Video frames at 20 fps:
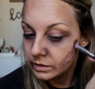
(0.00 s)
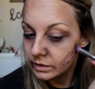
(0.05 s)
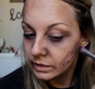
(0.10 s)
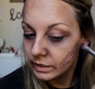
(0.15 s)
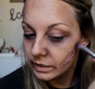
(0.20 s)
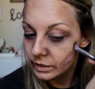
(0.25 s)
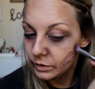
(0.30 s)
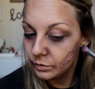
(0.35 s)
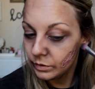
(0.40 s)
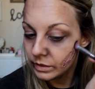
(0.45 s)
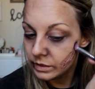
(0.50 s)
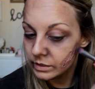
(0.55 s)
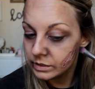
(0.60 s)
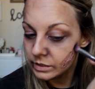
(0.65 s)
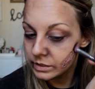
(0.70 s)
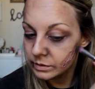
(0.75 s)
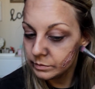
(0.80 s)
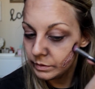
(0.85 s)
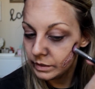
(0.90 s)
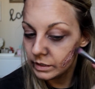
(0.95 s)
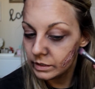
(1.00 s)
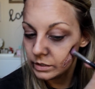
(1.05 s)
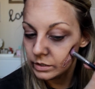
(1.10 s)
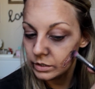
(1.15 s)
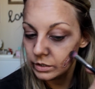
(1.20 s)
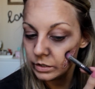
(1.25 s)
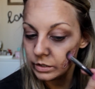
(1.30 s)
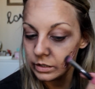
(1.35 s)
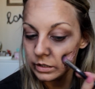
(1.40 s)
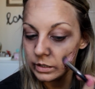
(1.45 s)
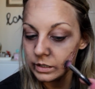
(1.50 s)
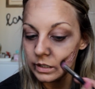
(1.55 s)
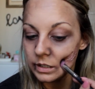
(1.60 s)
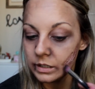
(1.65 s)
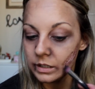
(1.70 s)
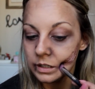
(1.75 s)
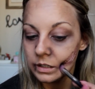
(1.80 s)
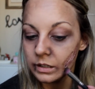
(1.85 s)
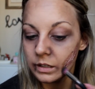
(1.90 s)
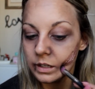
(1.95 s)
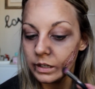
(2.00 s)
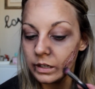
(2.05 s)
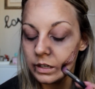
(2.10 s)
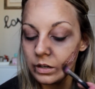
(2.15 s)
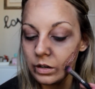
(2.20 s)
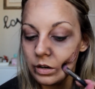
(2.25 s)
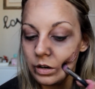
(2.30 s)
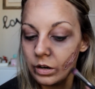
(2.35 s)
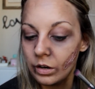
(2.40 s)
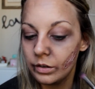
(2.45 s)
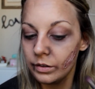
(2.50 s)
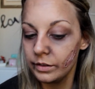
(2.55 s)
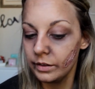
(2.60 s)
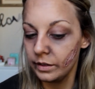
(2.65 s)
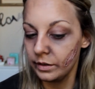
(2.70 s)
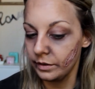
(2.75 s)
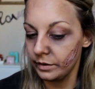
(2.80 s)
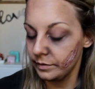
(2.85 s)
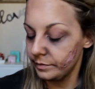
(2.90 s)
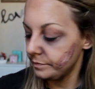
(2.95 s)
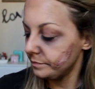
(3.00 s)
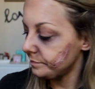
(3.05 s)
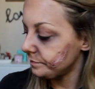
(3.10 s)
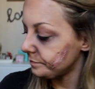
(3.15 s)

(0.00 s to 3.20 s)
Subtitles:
And you want to just make sure you're getting like all the